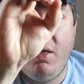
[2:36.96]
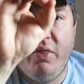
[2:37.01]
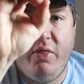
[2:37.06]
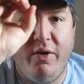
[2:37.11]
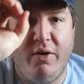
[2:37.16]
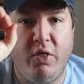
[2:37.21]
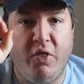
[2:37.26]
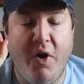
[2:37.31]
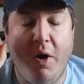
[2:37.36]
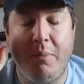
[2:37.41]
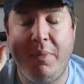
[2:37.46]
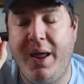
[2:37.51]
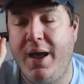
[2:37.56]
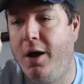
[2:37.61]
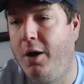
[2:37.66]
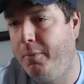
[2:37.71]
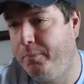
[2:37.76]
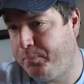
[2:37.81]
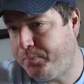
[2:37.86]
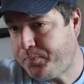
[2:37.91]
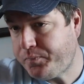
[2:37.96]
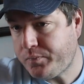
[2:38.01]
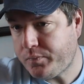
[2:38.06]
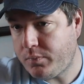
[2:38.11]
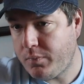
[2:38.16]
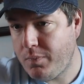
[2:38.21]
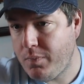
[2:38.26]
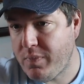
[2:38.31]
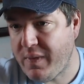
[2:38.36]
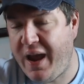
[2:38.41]
the thumbnail,
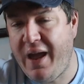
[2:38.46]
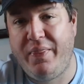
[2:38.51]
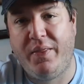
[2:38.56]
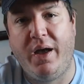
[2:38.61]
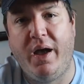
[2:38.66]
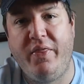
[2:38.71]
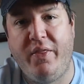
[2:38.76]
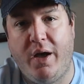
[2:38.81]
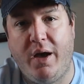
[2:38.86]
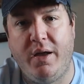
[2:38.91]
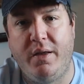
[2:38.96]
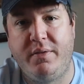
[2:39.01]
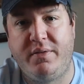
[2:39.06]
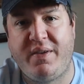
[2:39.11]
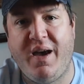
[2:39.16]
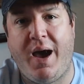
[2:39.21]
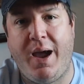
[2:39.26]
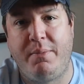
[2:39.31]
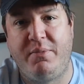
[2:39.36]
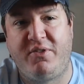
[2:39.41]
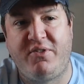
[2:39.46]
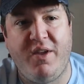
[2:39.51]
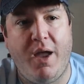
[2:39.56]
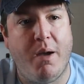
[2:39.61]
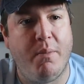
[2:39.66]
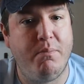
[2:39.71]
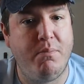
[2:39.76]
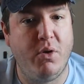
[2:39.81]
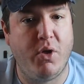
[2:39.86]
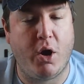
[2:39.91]
and the the
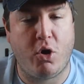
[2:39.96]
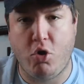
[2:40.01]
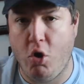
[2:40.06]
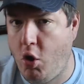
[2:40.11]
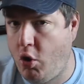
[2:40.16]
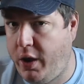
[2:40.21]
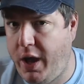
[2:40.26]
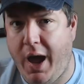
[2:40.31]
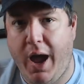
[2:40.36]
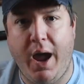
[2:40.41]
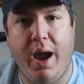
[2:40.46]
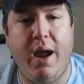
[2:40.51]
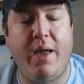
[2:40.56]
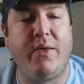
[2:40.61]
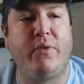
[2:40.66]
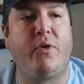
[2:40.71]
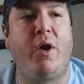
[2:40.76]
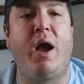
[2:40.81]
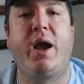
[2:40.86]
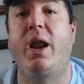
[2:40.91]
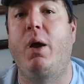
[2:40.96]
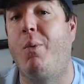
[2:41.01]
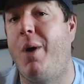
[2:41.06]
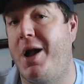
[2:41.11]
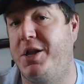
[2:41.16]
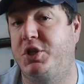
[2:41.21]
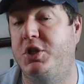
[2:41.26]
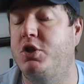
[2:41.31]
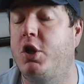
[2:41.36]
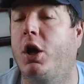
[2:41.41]
timestamp. Be like, okay, and then they're not going to
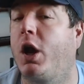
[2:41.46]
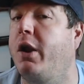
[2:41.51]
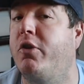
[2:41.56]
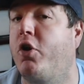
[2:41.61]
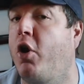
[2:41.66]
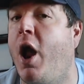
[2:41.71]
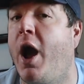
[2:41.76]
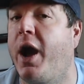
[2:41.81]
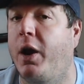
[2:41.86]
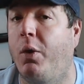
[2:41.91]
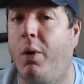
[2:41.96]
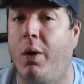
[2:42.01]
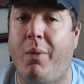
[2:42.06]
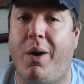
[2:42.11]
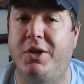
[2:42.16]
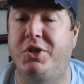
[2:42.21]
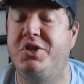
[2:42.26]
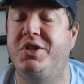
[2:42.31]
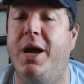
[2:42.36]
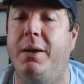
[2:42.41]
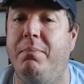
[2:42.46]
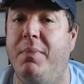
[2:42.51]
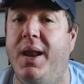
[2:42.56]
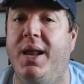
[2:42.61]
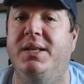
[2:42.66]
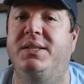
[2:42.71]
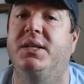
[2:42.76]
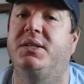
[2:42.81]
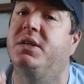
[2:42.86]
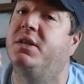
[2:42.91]
watch. They're, they're not going to want to watch ten
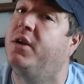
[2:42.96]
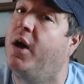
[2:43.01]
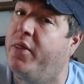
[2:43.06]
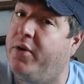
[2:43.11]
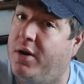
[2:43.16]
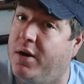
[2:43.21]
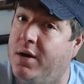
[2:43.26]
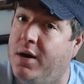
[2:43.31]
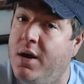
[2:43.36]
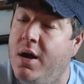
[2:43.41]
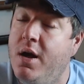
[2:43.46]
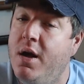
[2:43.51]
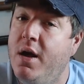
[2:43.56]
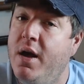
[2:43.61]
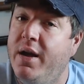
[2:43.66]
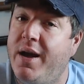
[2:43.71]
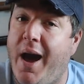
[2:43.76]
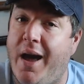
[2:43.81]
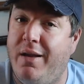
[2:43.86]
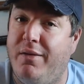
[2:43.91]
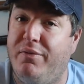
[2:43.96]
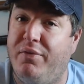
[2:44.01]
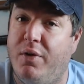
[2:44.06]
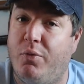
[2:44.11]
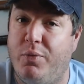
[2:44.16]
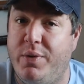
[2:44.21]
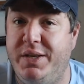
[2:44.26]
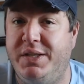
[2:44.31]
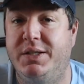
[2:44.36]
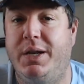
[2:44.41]
minutes. That's another kind of a
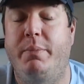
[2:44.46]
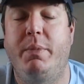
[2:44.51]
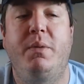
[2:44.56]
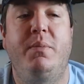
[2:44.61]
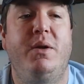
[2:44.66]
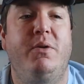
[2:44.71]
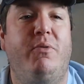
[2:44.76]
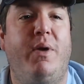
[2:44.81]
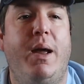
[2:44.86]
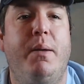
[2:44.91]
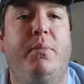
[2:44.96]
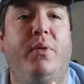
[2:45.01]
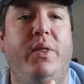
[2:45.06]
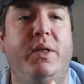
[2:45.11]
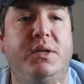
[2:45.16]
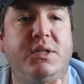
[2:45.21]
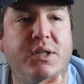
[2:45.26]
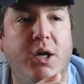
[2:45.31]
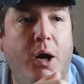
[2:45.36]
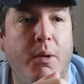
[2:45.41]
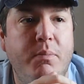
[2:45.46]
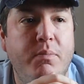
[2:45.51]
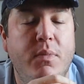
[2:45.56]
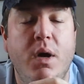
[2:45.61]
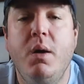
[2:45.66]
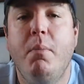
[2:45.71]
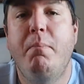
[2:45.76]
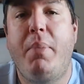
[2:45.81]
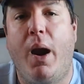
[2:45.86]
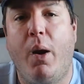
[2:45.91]
reason I'm going to be rambling. So
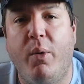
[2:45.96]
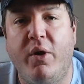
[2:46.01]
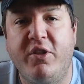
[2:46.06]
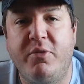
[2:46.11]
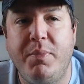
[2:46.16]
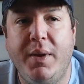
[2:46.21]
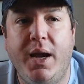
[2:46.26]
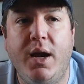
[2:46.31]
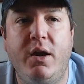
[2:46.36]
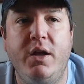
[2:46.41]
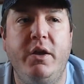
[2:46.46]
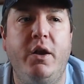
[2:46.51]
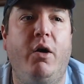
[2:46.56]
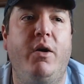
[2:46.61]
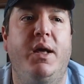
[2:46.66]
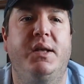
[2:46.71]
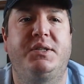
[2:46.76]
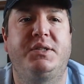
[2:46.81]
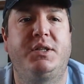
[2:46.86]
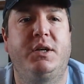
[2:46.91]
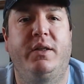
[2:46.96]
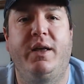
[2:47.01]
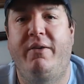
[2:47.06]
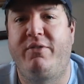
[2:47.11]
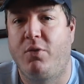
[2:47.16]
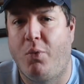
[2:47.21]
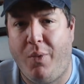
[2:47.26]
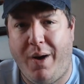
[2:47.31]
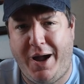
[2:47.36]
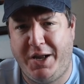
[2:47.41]
bear with me here. You don't necessarily
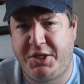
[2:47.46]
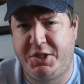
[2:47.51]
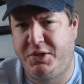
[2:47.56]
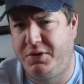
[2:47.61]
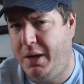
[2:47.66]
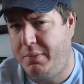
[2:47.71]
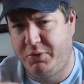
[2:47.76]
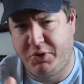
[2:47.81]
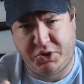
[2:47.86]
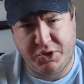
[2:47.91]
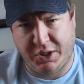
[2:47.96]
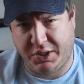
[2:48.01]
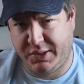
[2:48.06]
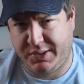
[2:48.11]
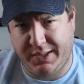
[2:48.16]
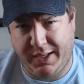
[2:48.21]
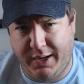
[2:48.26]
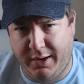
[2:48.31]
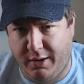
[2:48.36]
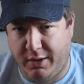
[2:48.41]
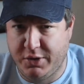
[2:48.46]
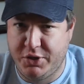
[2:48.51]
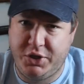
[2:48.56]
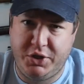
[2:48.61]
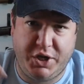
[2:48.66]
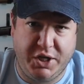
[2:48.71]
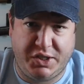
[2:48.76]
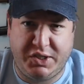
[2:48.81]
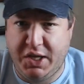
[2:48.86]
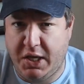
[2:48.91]
have to watch. I'm just going to sit here and
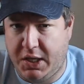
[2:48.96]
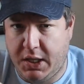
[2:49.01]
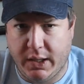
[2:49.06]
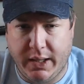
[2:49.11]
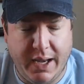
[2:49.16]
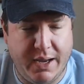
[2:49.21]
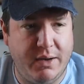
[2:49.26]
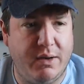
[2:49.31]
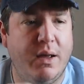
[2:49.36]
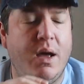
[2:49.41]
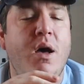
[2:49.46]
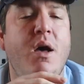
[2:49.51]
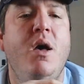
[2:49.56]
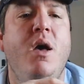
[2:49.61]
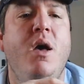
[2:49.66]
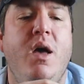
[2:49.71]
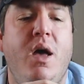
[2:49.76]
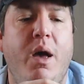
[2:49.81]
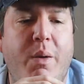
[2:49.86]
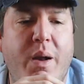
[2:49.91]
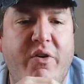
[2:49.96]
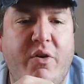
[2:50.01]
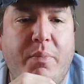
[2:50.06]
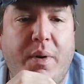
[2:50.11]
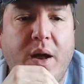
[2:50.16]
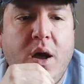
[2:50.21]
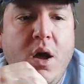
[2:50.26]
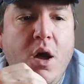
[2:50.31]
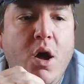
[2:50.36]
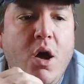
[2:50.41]
gesticulate, whatever.
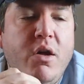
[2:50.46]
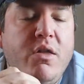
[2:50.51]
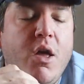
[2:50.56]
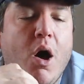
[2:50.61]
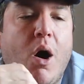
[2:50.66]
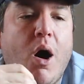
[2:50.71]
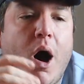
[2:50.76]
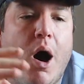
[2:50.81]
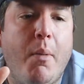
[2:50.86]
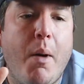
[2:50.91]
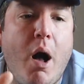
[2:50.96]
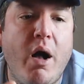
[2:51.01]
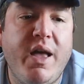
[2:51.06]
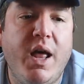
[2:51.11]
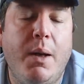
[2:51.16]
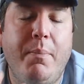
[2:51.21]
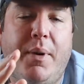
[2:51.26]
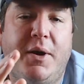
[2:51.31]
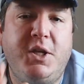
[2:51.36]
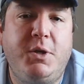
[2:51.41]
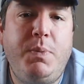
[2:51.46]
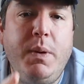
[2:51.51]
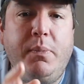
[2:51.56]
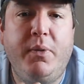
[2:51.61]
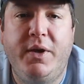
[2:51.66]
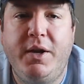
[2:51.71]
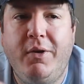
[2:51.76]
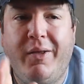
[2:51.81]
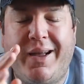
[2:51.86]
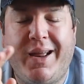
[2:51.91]
But no, I'll get a bunch of
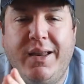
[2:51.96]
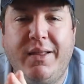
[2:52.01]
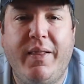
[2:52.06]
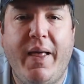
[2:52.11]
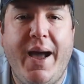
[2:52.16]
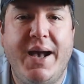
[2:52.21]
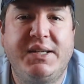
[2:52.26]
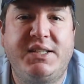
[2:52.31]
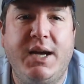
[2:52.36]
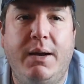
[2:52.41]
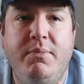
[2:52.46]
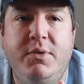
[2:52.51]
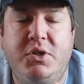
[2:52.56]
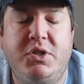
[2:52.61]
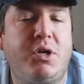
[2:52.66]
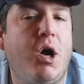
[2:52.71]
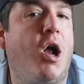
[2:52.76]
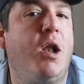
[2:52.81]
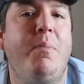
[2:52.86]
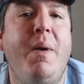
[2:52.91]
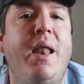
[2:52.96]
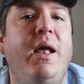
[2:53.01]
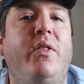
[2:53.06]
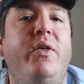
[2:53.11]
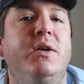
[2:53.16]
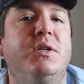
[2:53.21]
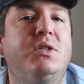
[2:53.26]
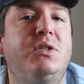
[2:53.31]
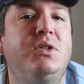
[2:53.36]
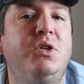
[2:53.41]
people in here like I did last time to just
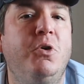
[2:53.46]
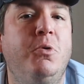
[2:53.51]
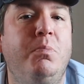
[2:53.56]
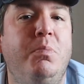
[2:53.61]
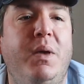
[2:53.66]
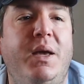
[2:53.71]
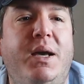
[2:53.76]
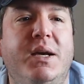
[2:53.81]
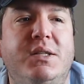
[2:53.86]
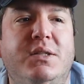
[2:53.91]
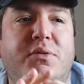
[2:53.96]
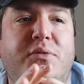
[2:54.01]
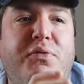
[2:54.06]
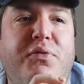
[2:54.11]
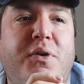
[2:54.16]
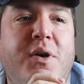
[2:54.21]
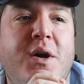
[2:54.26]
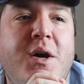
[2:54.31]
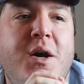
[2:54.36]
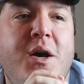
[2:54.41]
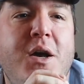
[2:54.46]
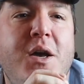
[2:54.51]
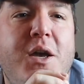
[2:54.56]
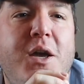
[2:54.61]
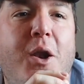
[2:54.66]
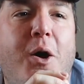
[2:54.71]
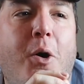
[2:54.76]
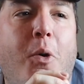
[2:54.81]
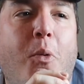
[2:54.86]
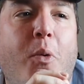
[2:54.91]
automatically assume because of
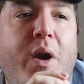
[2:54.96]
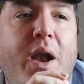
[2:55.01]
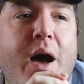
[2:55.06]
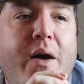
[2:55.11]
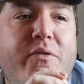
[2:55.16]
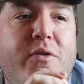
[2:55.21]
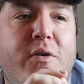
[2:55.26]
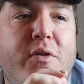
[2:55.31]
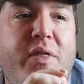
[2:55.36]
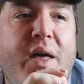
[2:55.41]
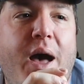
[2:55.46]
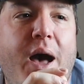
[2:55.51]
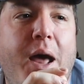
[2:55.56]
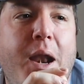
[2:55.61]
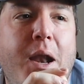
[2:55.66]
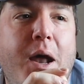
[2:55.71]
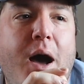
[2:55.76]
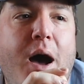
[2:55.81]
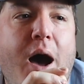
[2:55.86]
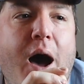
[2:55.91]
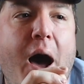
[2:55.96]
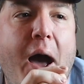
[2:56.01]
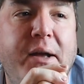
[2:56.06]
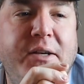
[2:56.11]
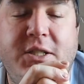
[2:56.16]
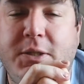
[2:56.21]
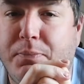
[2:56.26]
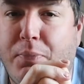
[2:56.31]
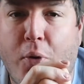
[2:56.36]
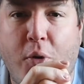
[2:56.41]
you know whatever that
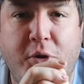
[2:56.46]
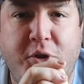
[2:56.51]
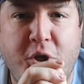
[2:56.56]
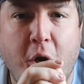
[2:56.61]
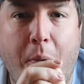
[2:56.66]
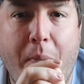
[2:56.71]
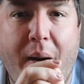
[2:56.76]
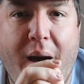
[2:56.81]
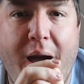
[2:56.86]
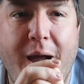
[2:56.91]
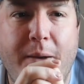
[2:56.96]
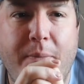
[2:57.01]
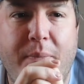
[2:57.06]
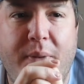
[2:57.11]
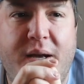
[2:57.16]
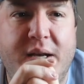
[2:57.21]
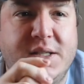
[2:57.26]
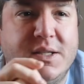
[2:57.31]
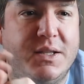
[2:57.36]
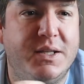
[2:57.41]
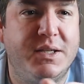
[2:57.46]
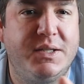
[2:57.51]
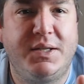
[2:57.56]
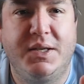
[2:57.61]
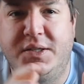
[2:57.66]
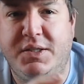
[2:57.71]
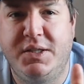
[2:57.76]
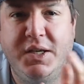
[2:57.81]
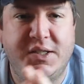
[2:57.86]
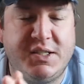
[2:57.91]
I support Joe Biden because of this,
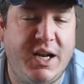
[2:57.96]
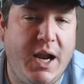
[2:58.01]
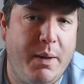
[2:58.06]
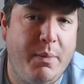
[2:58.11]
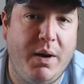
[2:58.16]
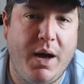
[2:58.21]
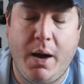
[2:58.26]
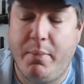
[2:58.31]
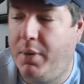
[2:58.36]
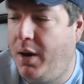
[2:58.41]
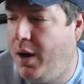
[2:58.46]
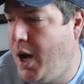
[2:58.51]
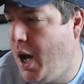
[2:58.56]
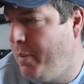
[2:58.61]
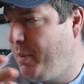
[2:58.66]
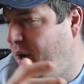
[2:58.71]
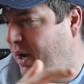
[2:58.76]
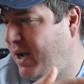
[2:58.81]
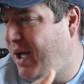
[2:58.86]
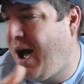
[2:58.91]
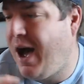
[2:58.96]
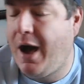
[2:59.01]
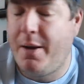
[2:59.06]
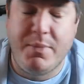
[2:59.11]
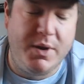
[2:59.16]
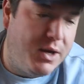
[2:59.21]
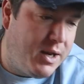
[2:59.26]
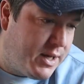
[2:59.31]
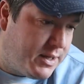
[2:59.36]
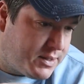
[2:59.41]
this, and this, and I'm a, I'm a, I'm a
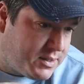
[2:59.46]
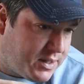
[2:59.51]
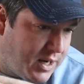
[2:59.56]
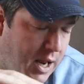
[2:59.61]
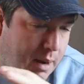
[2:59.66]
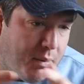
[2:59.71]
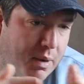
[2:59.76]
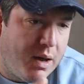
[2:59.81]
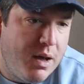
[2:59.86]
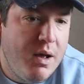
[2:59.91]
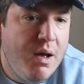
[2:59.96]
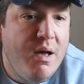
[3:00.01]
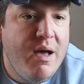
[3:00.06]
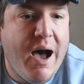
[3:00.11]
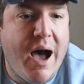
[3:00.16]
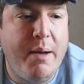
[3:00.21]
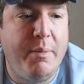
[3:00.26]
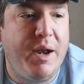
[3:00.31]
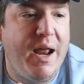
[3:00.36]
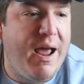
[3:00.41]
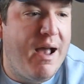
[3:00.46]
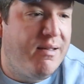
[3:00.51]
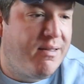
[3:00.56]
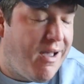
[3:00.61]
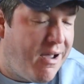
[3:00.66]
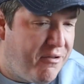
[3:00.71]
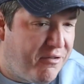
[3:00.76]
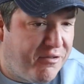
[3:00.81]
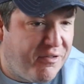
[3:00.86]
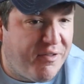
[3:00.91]
communist, and I'm a, I'm an
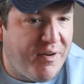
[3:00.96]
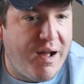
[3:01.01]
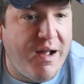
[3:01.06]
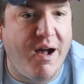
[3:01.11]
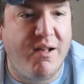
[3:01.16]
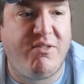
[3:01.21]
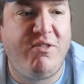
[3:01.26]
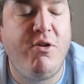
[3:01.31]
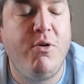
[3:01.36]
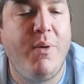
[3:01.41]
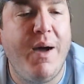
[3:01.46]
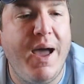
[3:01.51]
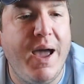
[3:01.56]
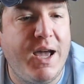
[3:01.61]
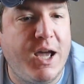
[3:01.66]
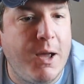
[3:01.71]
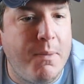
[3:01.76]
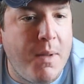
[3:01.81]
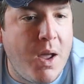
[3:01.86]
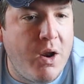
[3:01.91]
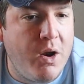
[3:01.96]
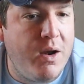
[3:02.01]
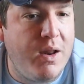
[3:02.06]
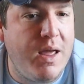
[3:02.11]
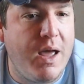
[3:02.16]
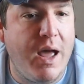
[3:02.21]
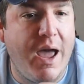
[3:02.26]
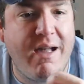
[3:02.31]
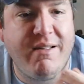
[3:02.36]
anti uh, two A community,